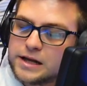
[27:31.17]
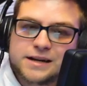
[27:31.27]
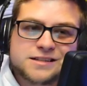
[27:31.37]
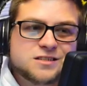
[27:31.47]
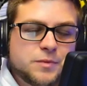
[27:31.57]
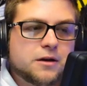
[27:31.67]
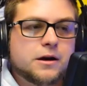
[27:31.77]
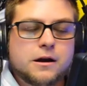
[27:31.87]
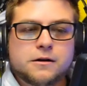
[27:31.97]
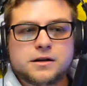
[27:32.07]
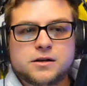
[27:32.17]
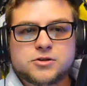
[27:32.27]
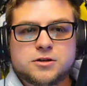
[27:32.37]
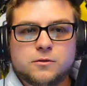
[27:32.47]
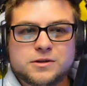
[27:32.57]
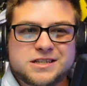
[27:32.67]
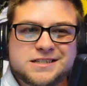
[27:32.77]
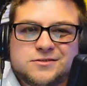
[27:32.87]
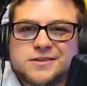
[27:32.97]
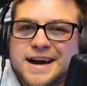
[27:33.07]
I got a spare air conditioner, which I
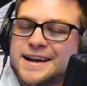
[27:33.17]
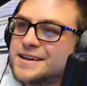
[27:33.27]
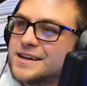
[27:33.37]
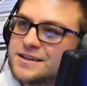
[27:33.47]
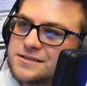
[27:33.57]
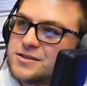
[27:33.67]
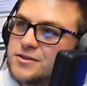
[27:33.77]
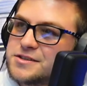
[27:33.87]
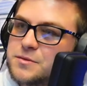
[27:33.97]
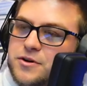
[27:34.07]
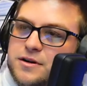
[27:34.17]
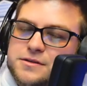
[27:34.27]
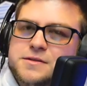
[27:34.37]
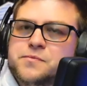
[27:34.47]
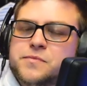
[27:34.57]
still kind of need to install somewhere else.